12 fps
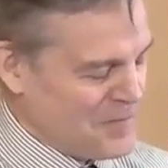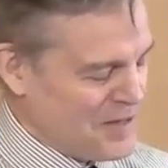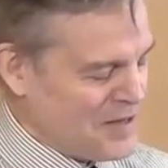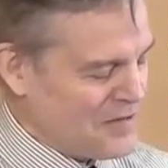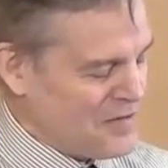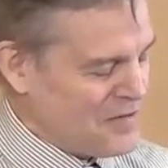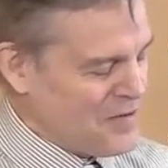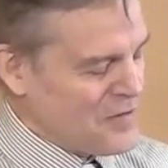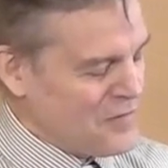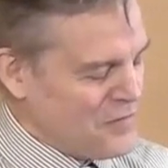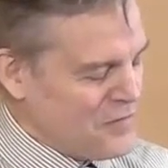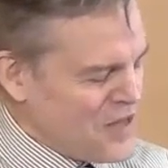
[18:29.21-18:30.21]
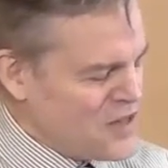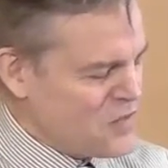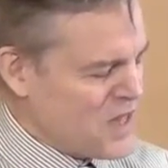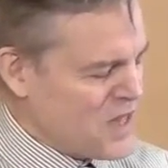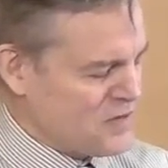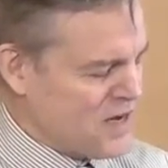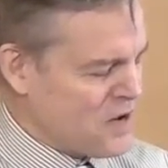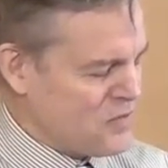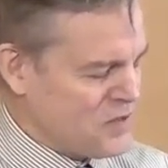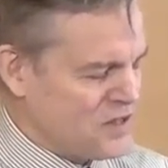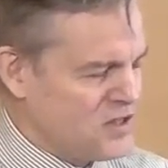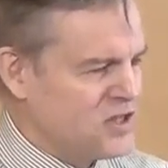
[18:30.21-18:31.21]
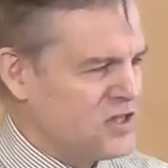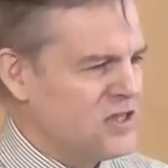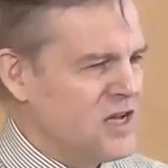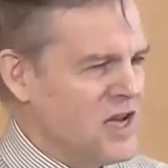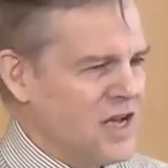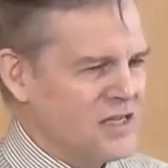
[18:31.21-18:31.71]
That faith without doubt is just